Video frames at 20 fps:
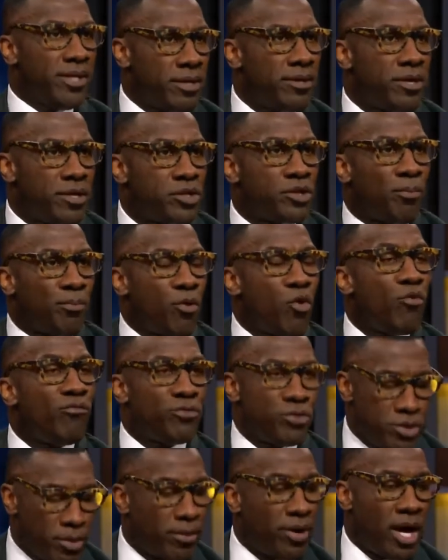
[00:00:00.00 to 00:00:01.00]
to prove,
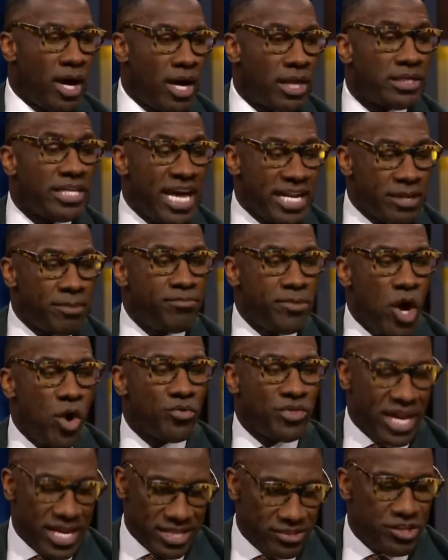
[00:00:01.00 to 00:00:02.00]
let him know
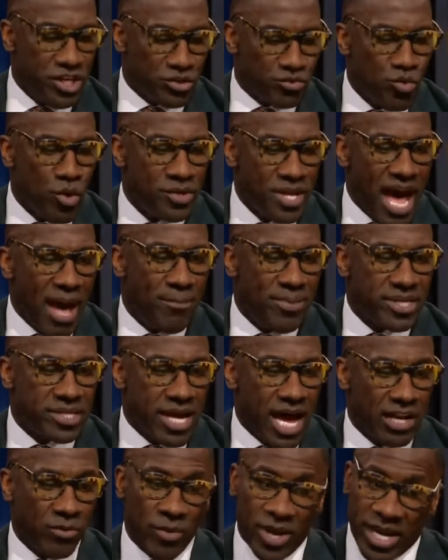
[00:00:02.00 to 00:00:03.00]
that this will not be
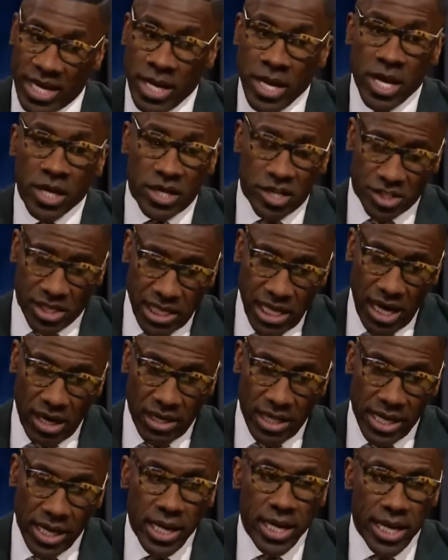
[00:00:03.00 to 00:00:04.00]
tolerated. Because
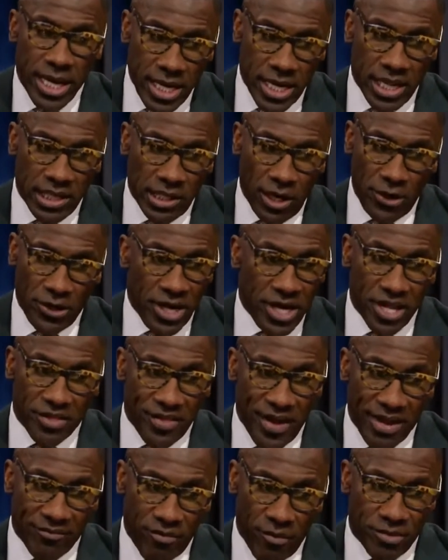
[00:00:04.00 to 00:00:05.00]
clearly, he didn't learn
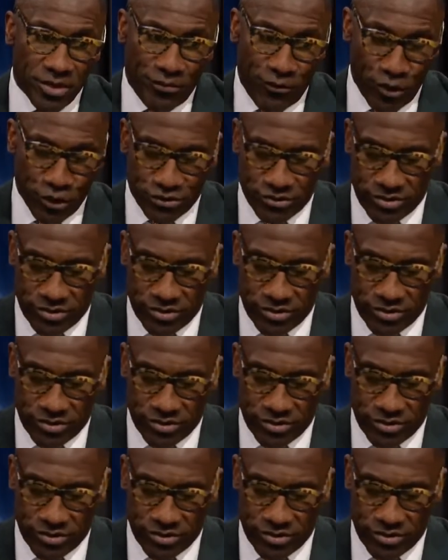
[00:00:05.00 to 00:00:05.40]
anything from his first.